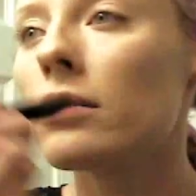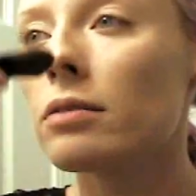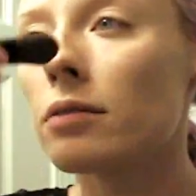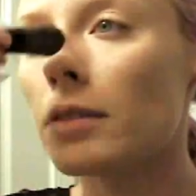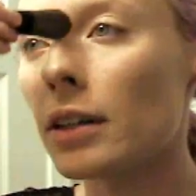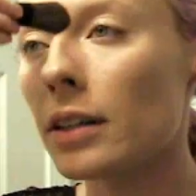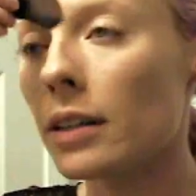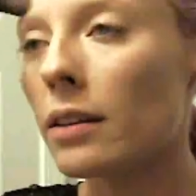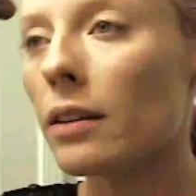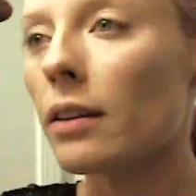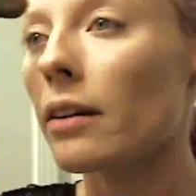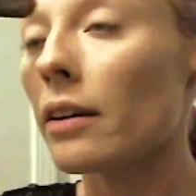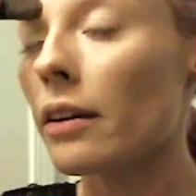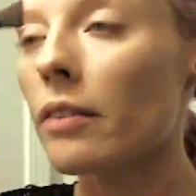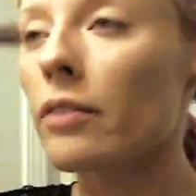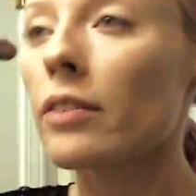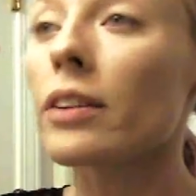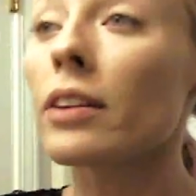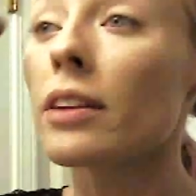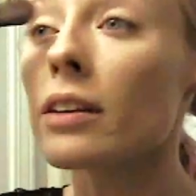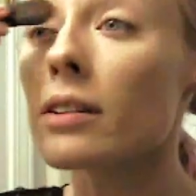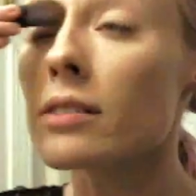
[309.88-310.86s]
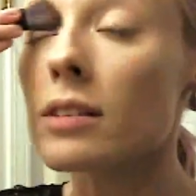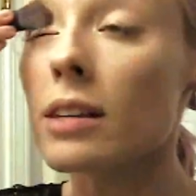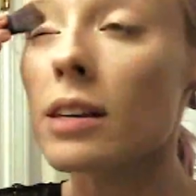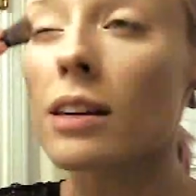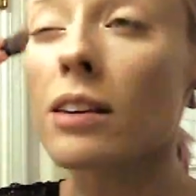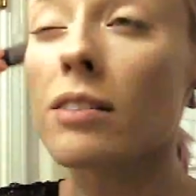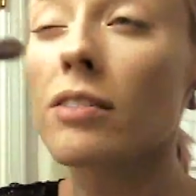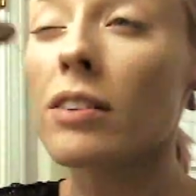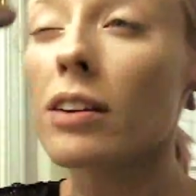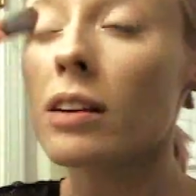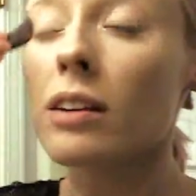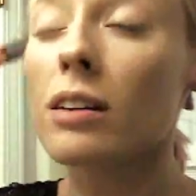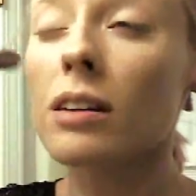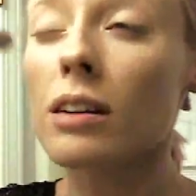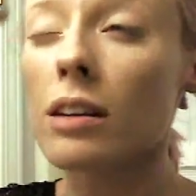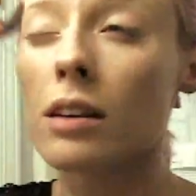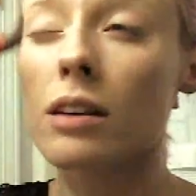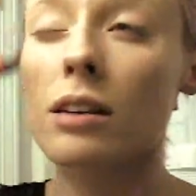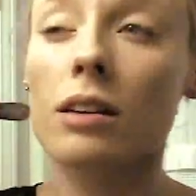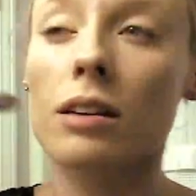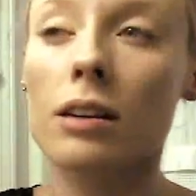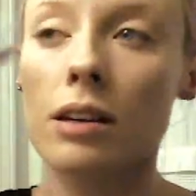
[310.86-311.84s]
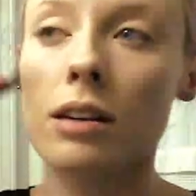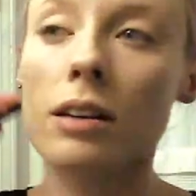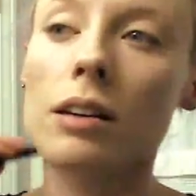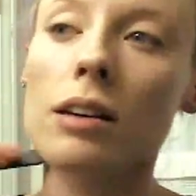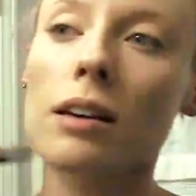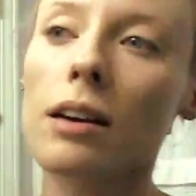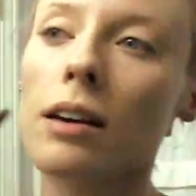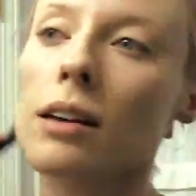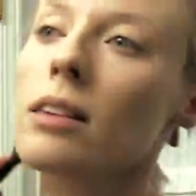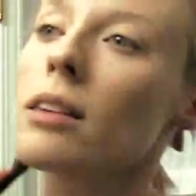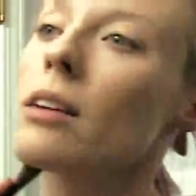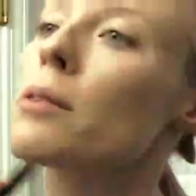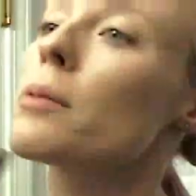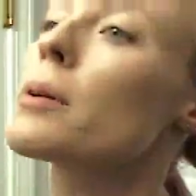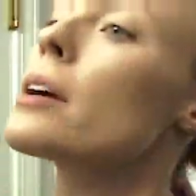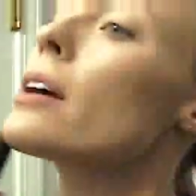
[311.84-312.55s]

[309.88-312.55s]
Right there, everything's even, and there we